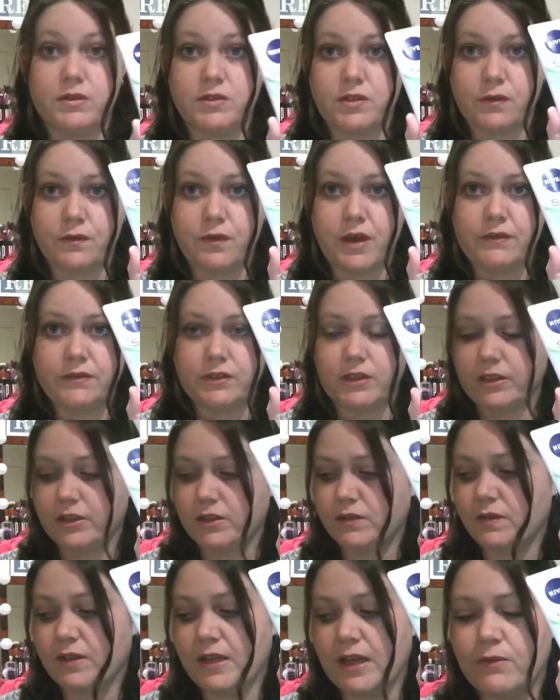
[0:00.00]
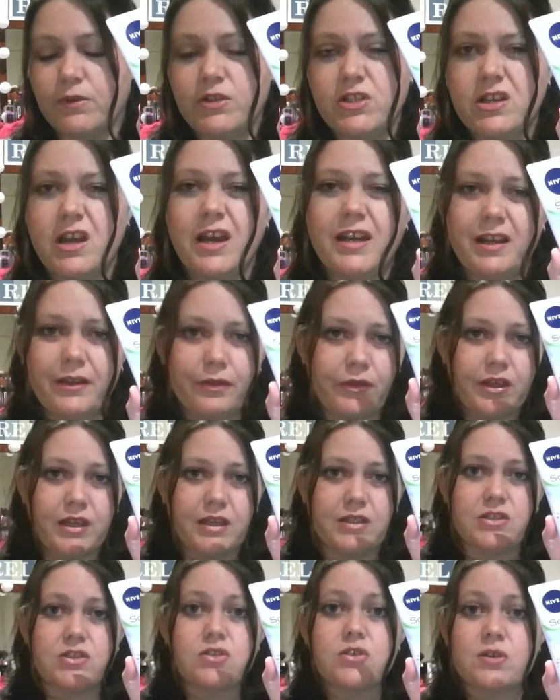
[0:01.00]
So $5 for that, which I don't think
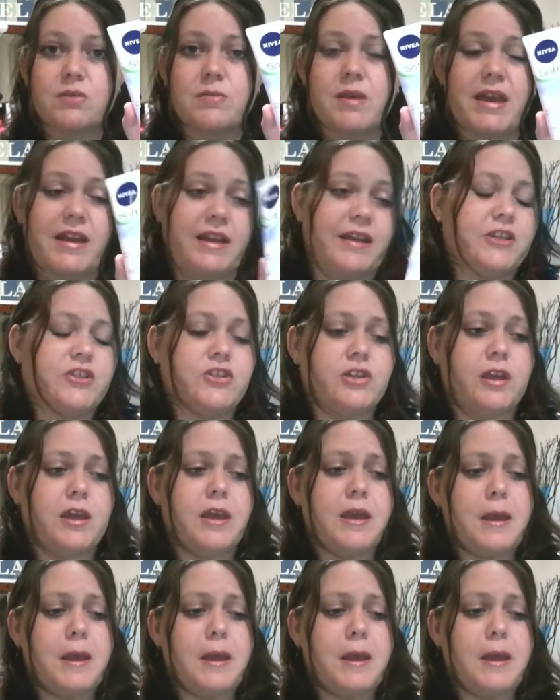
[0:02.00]
is too bad actually.